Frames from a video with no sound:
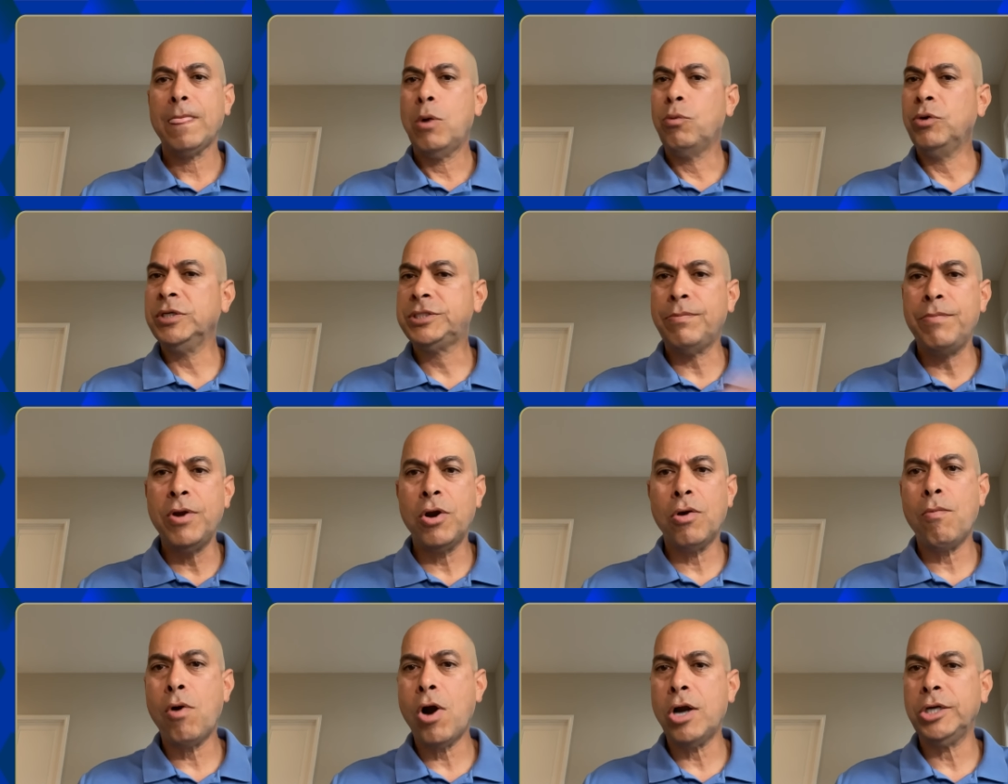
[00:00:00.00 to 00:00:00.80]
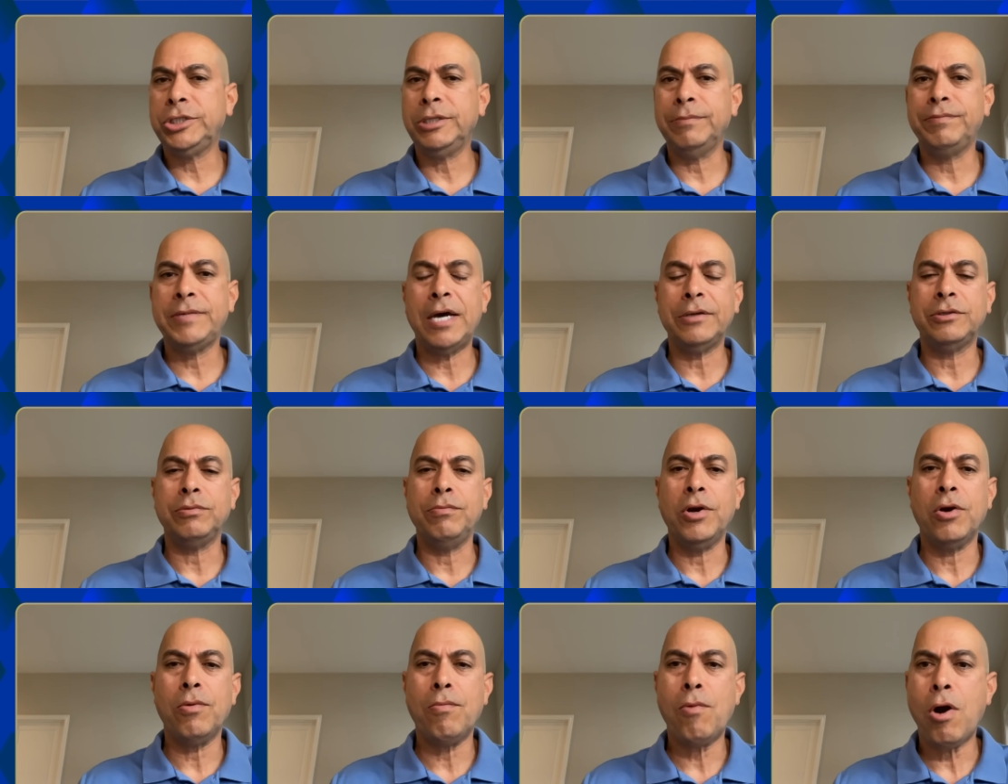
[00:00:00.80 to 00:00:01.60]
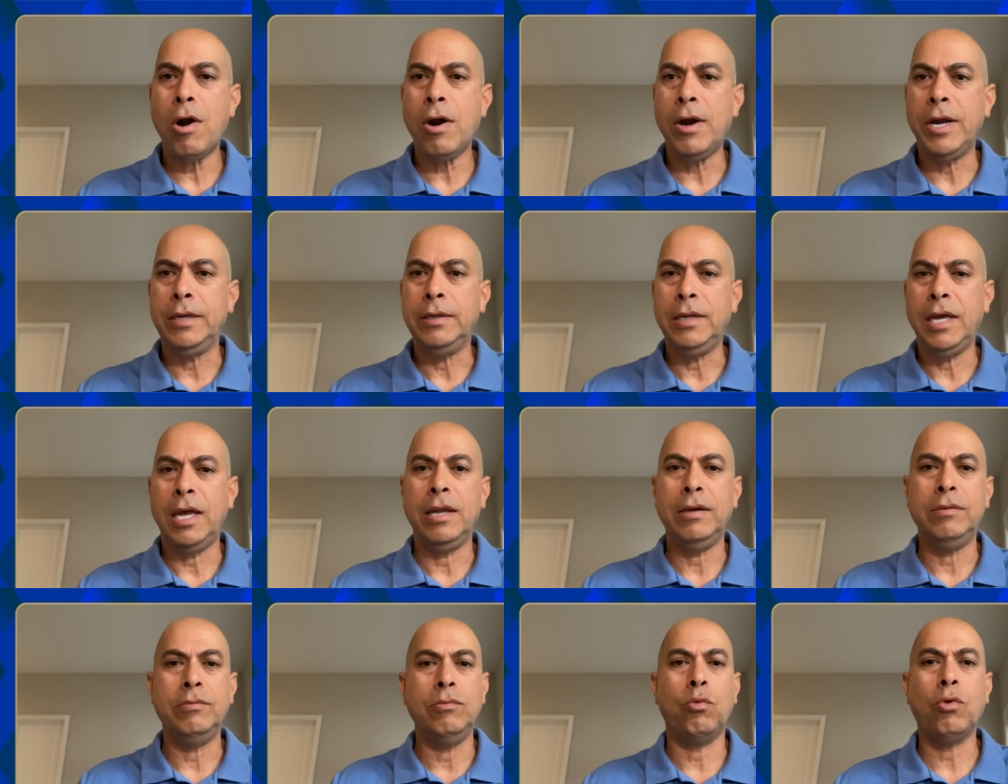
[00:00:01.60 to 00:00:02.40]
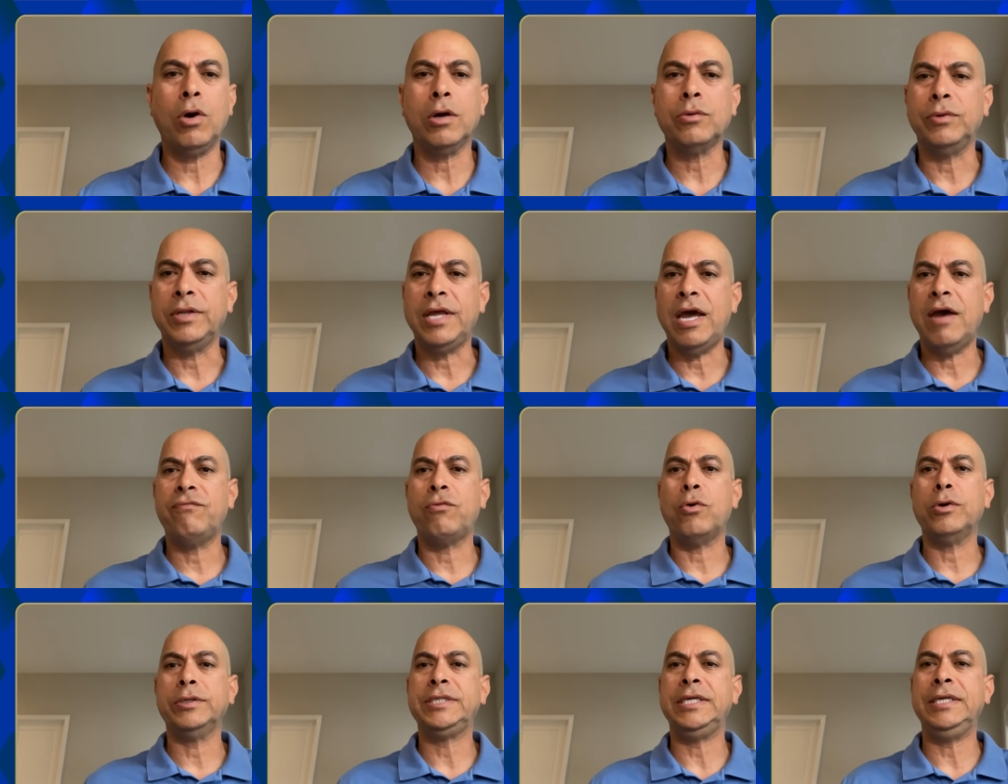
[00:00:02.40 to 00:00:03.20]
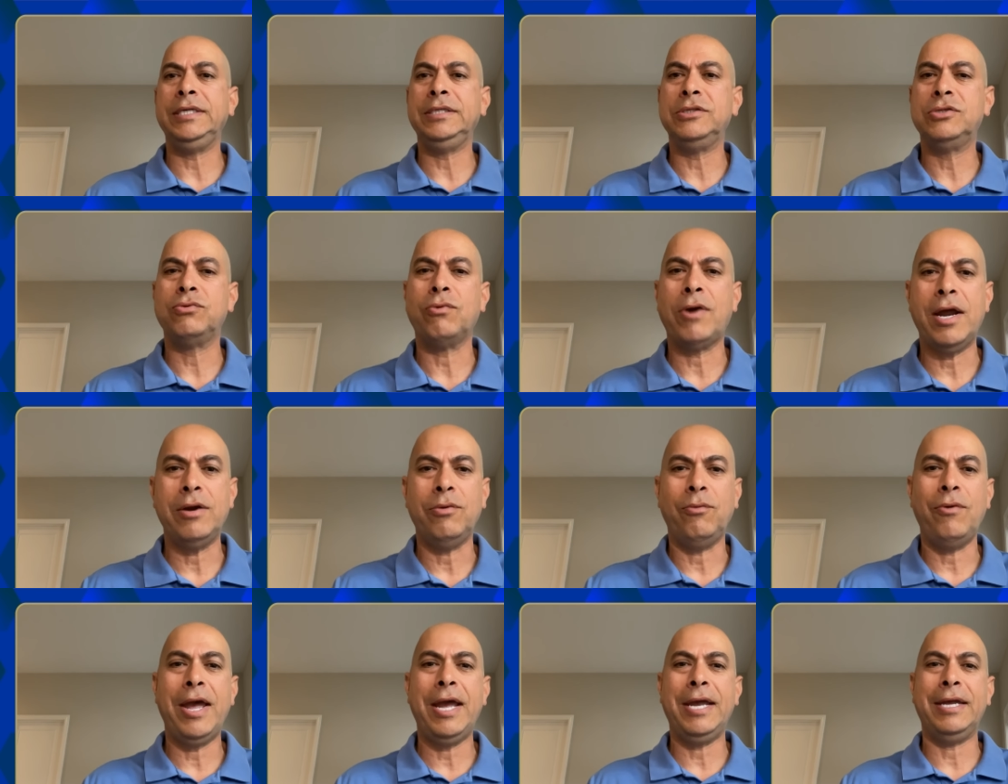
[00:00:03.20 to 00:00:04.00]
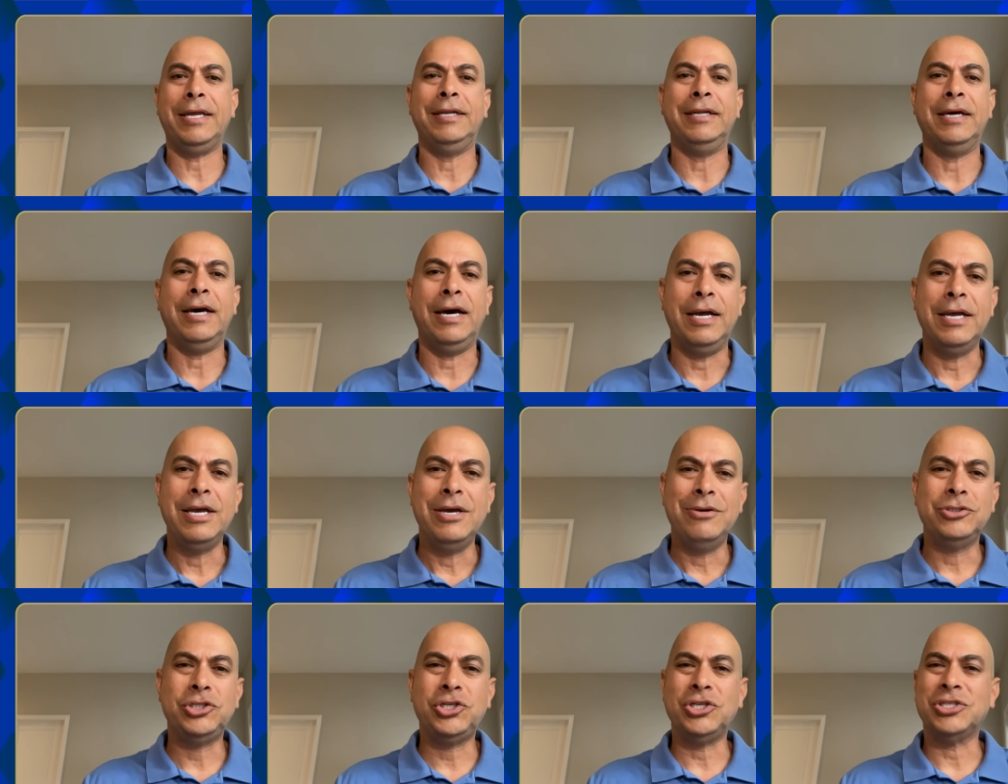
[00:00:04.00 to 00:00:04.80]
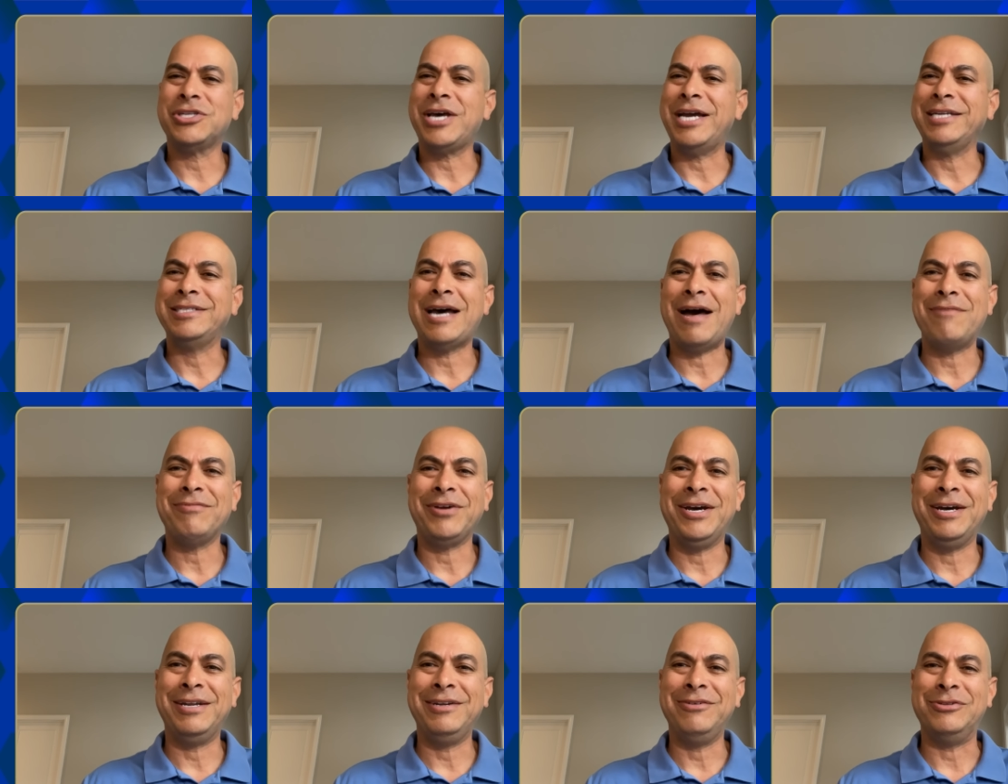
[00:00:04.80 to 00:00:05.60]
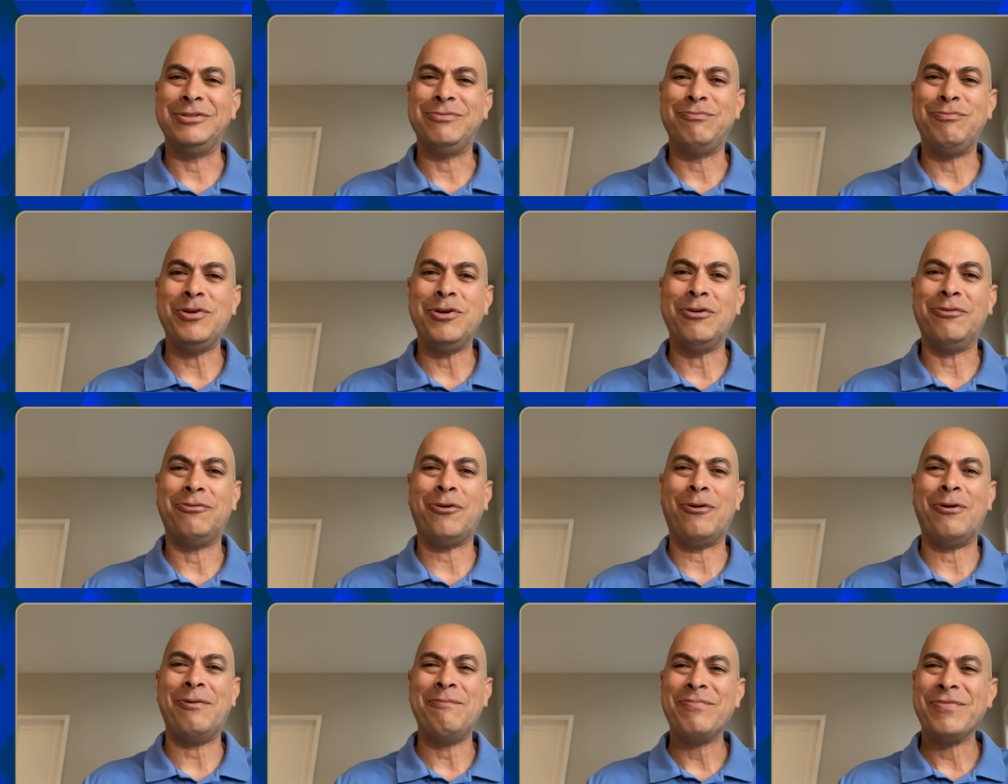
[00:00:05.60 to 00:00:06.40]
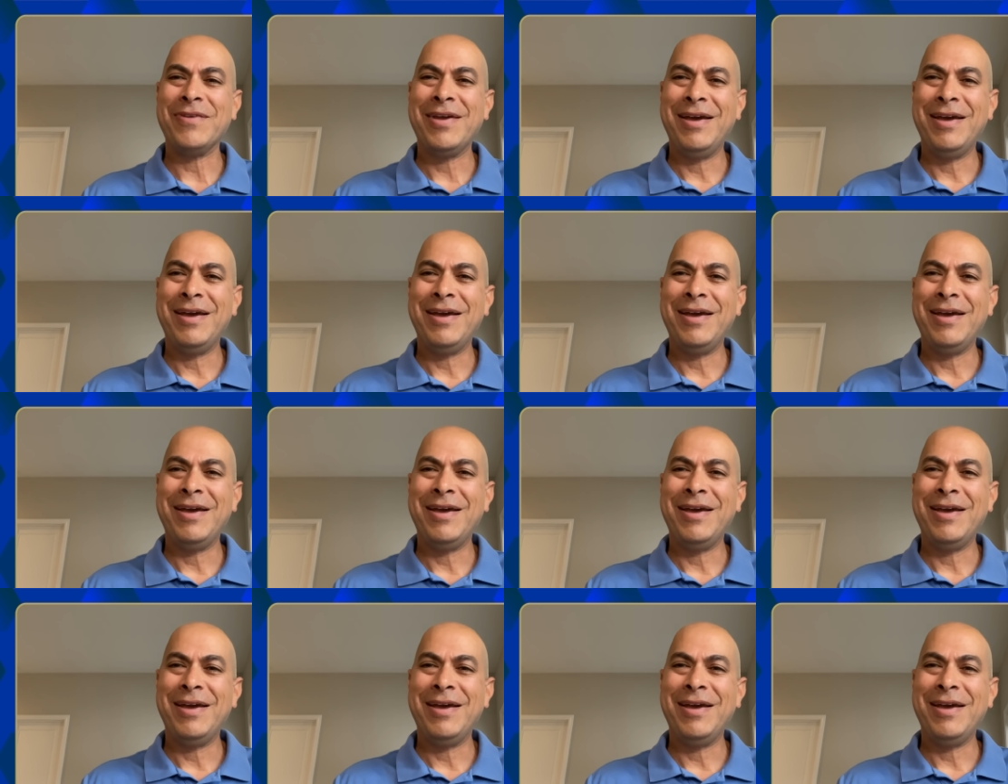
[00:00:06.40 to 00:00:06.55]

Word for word: Went to Miramar, shipped out to Miramar, and worked with F-14s right away. And it's just like Top Gun. It was beautiful.